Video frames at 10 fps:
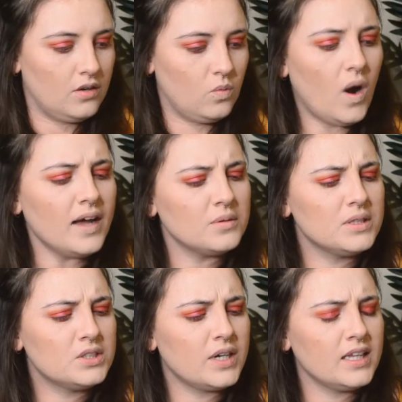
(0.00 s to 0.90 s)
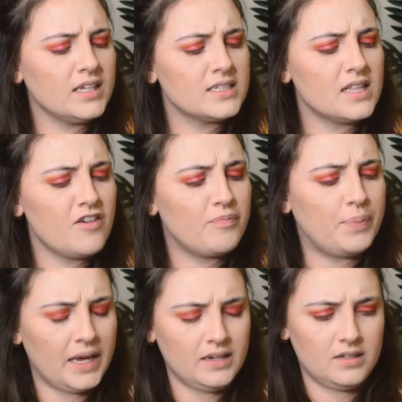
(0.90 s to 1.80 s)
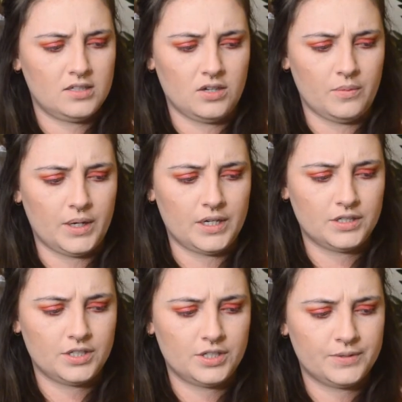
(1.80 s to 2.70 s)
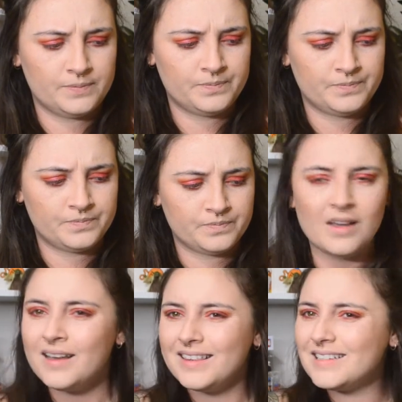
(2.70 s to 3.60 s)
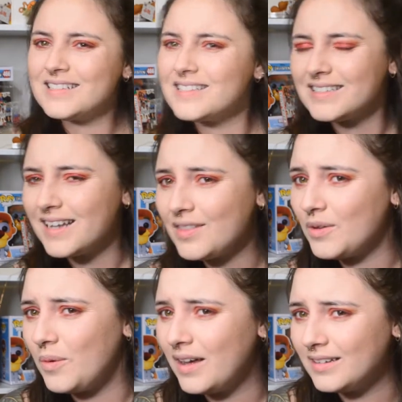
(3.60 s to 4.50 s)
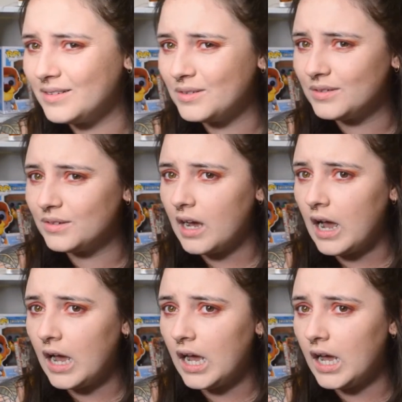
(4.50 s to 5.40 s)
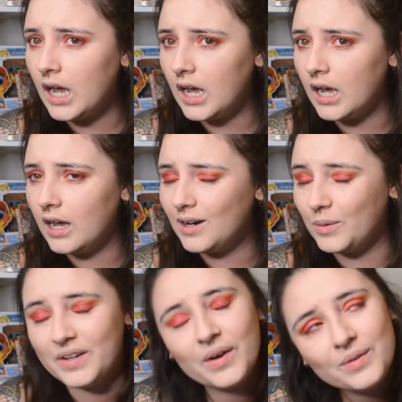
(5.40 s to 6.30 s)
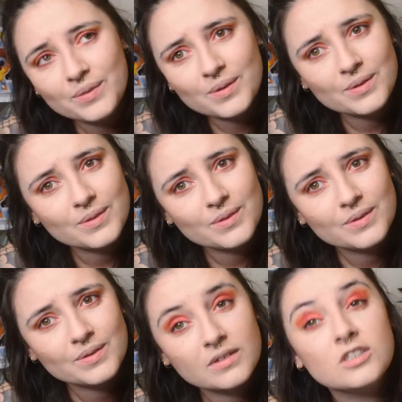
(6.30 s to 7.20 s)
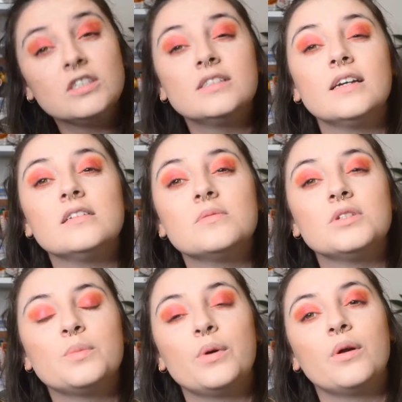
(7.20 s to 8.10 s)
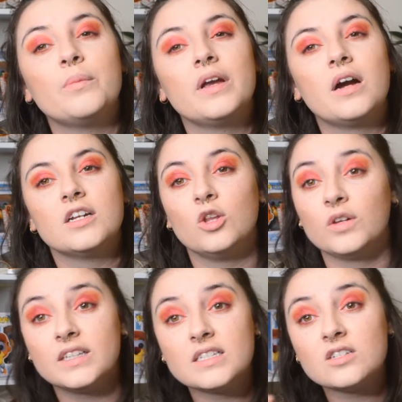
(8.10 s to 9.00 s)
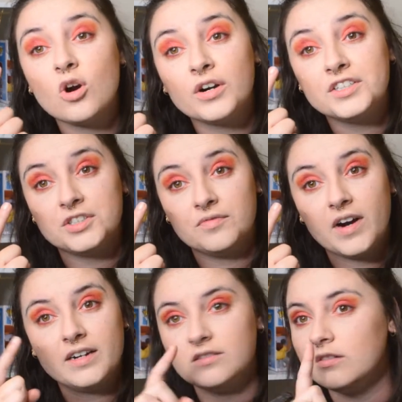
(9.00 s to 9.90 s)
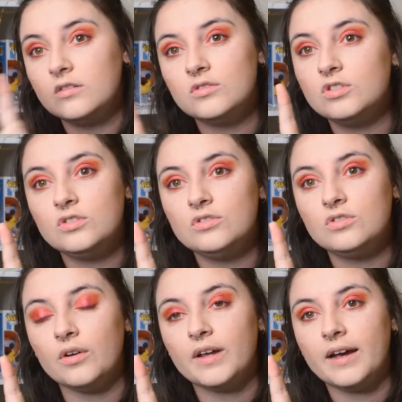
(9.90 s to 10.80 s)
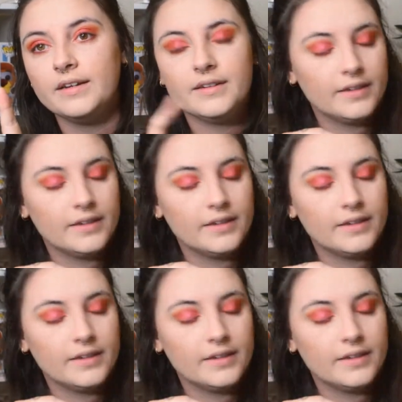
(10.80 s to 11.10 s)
Why do Australians love pink so much? This is another one, we don't, she says, when she put on pink eye. Look, this is orange and red. Don't hate.